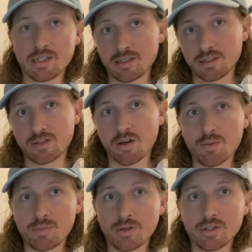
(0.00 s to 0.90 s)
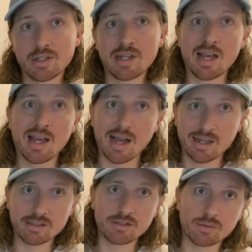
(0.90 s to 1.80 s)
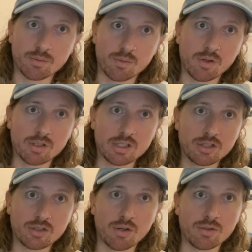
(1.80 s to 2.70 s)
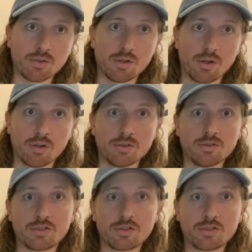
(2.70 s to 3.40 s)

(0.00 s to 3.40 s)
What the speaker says: in this time period as what is shown on